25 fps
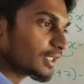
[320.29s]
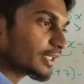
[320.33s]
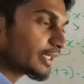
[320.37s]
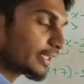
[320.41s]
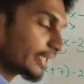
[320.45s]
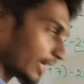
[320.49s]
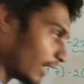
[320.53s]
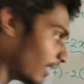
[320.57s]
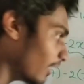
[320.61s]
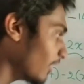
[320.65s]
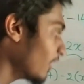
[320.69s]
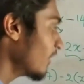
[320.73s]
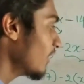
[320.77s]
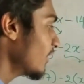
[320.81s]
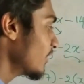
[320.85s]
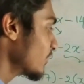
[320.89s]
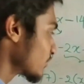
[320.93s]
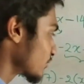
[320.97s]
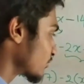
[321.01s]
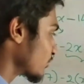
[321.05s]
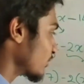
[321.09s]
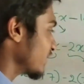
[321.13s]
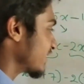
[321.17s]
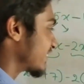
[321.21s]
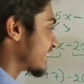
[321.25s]
Yeah.
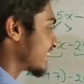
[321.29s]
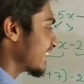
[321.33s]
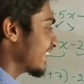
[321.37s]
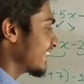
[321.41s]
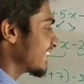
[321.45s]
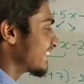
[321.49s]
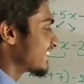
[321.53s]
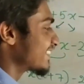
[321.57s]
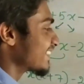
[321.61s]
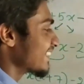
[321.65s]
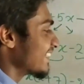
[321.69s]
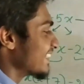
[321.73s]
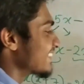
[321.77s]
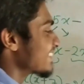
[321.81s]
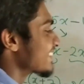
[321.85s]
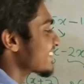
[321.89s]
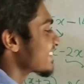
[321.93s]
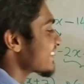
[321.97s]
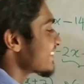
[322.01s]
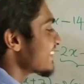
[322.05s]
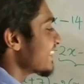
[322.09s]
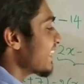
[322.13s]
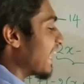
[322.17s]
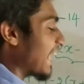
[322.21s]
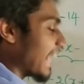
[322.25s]
So it's
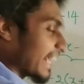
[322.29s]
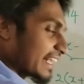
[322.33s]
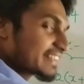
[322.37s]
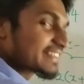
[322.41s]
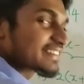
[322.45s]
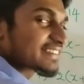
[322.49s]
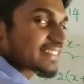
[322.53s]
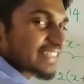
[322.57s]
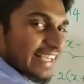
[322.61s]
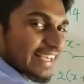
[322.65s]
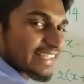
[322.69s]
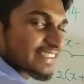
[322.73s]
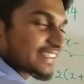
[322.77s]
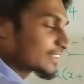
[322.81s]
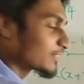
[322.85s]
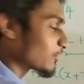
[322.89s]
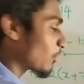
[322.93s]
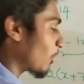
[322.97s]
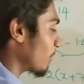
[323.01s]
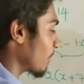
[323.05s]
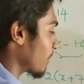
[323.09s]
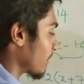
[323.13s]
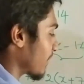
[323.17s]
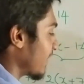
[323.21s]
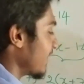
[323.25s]
x is
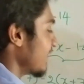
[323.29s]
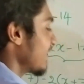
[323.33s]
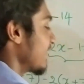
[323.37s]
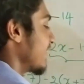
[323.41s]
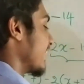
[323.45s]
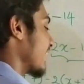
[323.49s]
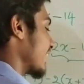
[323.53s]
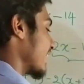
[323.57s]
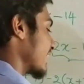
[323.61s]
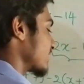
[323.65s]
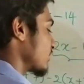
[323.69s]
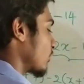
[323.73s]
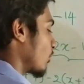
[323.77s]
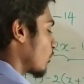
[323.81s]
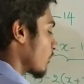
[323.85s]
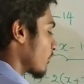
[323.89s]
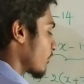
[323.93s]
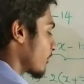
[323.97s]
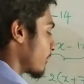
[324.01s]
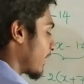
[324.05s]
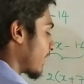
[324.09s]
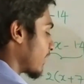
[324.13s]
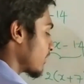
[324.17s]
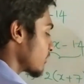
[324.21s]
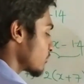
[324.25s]
common, right? Take x out of the
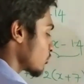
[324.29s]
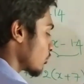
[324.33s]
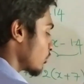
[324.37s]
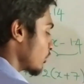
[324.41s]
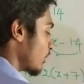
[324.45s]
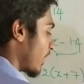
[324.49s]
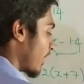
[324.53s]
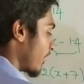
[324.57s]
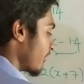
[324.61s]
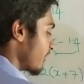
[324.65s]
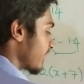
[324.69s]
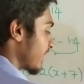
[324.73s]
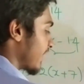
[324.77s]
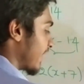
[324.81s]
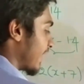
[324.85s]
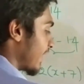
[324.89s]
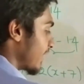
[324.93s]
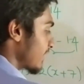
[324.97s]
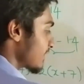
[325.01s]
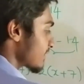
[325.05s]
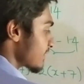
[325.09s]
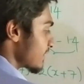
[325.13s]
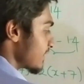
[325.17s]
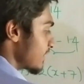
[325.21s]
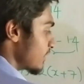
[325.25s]
bracket. So you are having
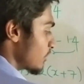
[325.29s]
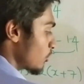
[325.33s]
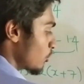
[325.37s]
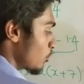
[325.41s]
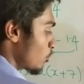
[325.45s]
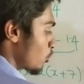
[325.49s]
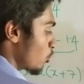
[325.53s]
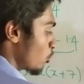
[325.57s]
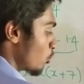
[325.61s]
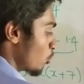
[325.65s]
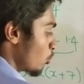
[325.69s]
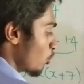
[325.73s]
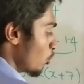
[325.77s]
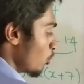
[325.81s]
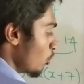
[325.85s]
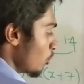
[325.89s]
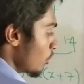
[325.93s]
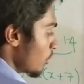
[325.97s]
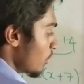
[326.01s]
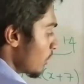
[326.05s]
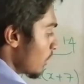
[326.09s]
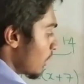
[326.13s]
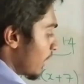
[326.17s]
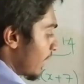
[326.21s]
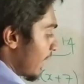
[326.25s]
x into
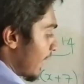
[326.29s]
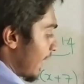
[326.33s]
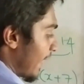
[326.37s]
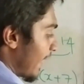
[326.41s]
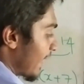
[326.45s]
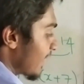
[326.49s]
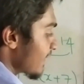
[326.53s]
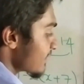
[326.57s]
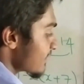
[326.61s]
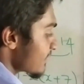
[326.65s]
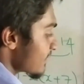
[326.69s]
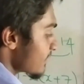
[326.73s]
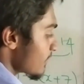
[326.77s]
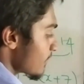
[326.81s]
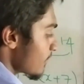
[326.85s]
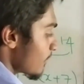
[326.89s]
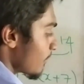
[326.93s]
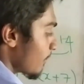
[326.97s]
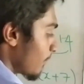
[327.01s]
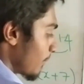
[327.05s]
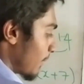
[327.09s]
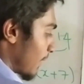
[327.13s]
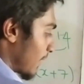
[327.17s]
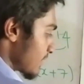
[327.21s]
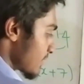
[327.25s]
2x
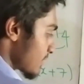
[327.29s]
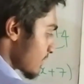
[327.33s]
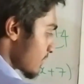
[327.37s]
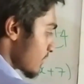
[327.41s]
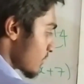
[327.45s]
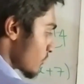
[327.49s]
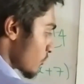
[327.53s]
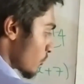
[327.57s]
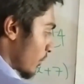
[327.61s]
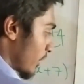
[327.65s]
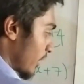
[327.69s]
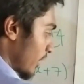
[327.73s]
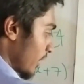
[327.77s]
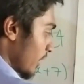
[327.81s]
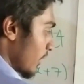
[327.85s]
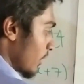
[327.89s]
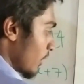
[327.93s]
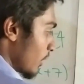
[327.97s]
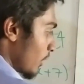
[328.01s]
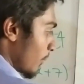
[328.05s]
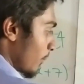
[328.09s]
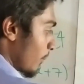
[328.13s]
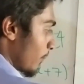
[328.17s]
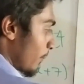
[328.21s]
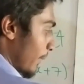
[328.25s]
plus 3
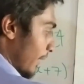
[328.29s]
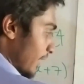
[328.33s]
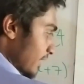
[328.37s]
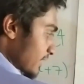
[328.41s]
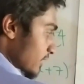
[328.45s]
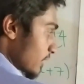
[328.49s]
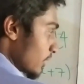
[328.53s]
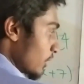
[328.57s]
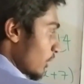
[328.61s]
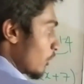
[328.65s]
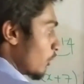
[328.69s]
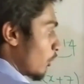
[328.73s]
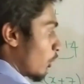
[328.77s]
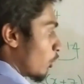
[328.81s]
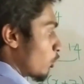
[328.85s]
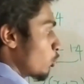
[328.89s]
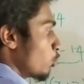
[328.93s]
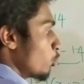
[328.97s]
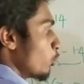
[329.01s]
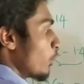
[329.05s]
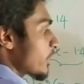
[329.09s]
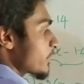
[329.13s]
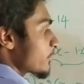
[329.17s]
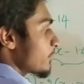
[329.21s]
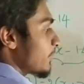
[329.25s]
plus. Now
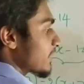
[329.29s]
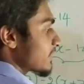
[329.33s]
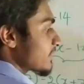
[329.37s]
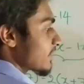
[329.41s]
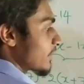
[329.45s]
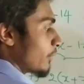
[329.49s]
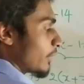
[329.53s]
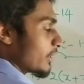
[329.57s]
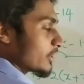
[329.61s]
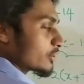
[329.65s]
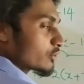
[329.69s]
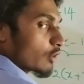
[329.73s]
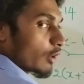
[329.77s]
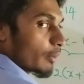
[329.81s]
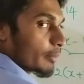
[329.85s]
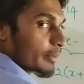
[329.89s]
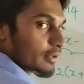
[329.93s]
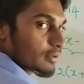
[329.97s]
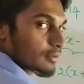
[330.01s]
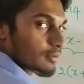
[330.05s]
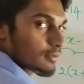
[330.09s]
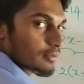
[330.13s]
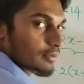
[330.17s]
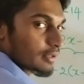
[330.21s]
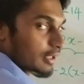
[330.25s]
2x plus 3, what is
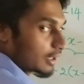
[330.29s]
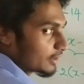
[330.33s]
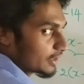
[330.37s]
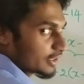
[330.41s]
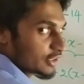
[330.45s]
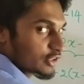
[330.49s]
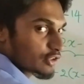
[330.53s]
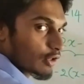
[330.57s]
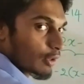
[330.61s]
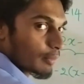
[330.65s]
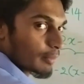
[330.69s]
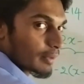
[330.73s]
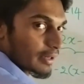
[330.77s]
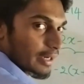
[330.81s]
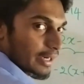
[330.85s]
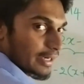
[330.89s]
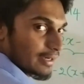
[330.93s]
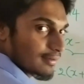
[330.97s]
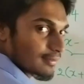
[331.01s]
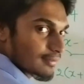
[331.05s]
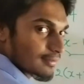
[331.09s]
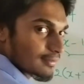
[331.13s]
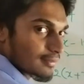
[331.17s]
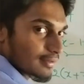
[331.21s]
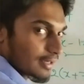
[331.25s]
common? Nothing is common,
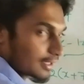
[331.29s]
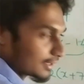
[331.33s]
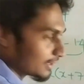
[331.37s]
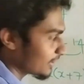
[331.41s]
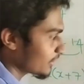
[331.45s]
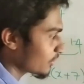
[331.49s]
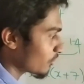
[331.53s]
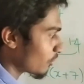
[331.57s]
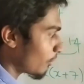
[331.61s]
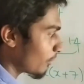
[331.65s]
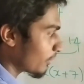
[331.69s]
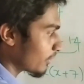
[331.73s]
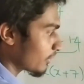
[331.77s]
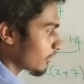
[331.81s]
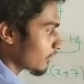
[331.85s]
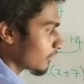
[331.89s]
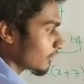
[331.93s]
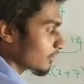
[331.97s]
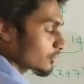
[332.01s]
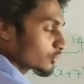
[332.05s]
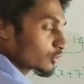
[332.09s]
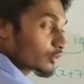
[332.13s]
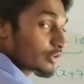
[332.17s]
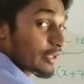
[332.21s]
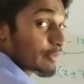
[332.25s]
right? Nothing is common.
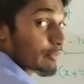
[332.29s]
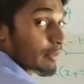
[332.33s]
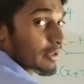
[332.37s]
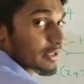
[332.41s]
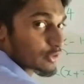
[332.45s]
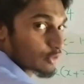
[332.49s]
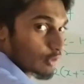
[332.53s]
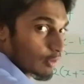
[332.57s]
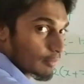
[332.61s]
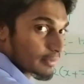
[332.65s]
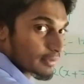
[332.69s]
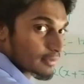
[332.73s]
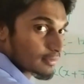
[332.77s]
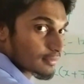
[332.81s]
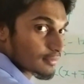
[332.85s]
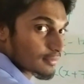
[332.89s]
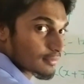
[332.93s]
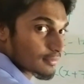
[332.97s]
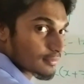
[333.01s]
So then what is common?